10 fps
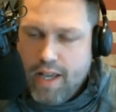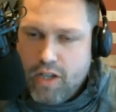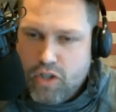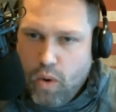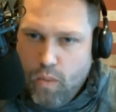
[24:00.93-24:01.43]

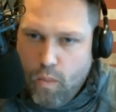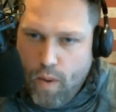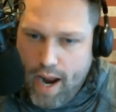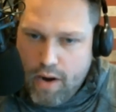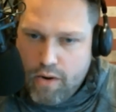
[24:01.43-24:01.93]
So
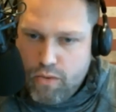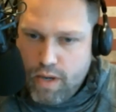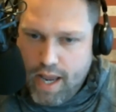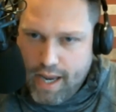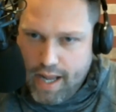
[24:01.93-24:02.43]
where do
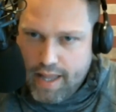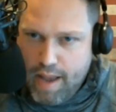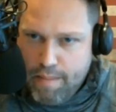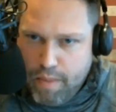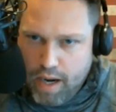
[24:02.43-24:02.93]
they get
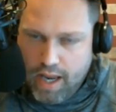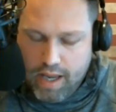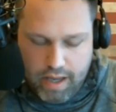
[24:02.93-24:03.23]
that money